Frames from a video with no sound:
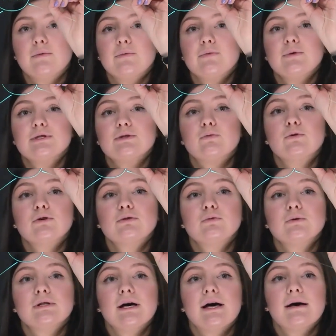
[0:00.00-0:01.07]
with what
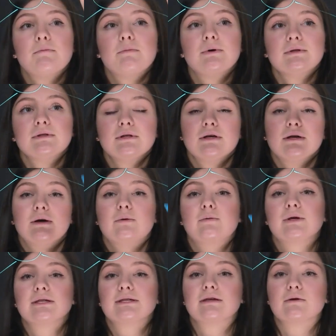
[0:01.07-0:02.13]
will happen when